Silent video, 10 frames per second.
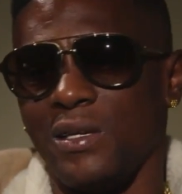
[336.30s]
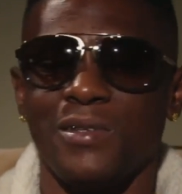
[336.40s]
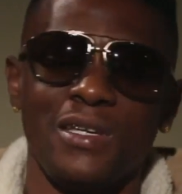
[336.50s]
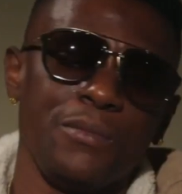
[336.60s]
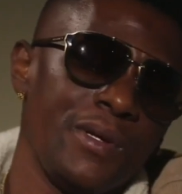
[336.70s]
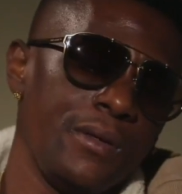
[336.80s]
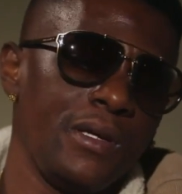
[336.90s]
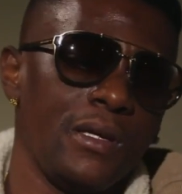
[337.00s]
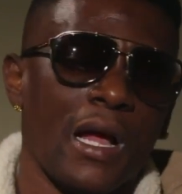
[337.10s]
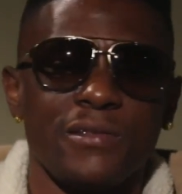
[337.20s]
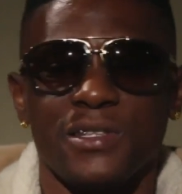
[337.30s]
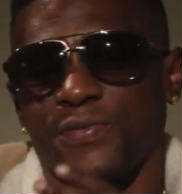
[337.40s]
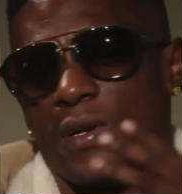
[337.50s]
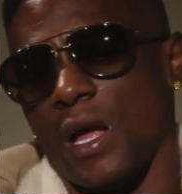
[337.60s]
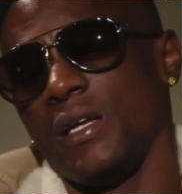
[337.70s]
I just
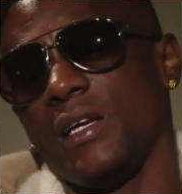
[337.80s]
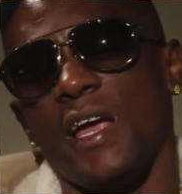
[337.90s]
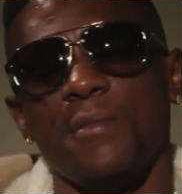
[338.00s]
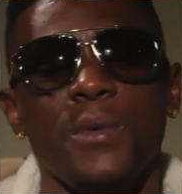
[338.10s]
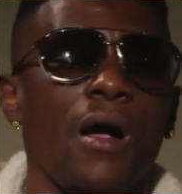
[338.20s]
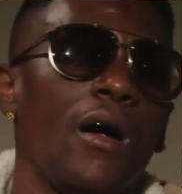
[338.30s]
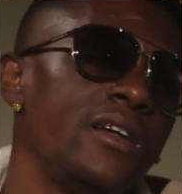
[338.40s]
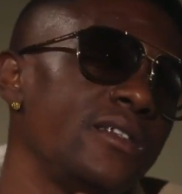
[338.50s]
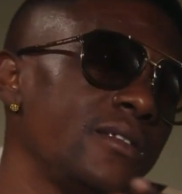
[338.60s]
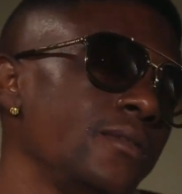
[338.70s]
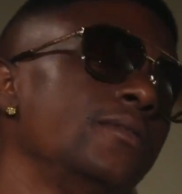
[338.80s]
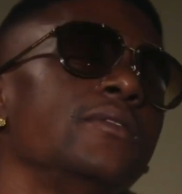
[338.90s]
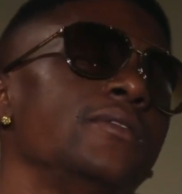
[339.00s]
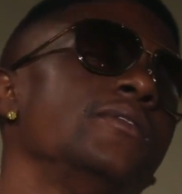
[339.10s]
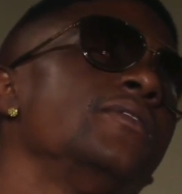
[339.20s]
feel like he gave me all this
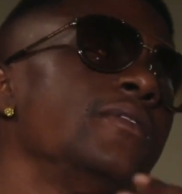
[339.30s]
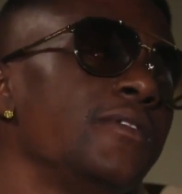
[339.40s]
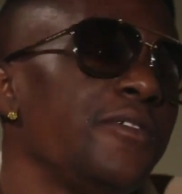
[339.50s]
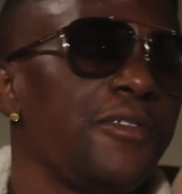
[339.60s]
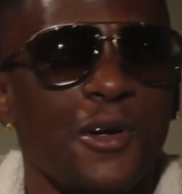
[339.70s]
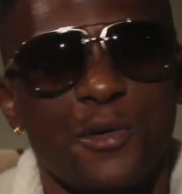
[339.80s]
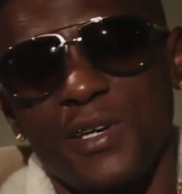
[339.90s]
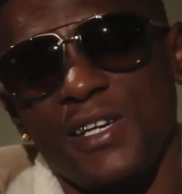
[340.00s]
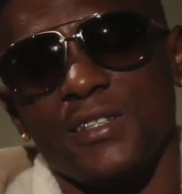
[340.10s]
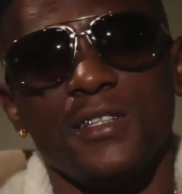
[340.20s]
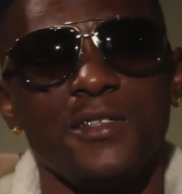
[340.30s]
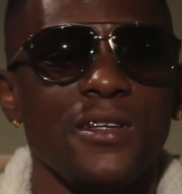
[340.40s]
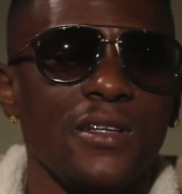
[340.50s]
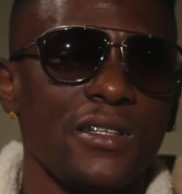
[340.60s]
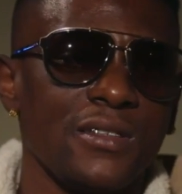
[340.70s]
for a reason, you
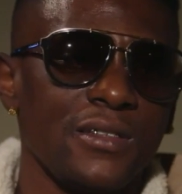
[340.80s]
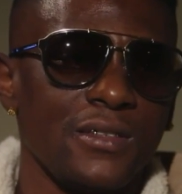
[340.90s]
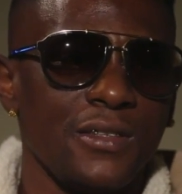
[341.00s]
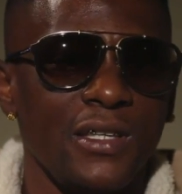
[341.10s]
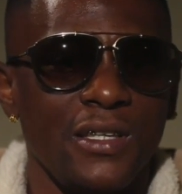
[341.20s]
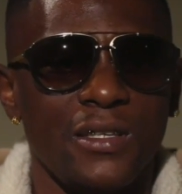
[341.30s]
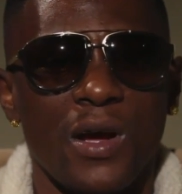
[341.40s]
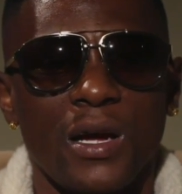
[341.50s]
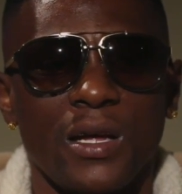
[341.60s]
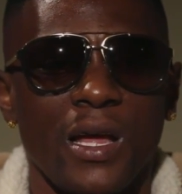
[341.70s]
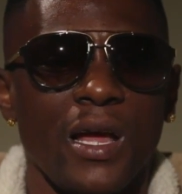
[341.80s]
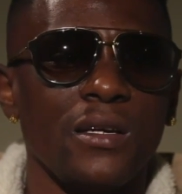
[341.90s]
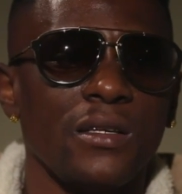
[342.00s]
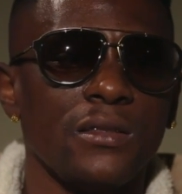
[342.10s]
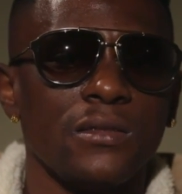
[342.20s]
know, because he know I can
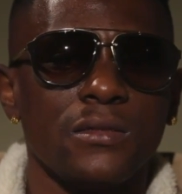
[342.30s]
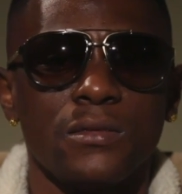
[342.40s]
handle it.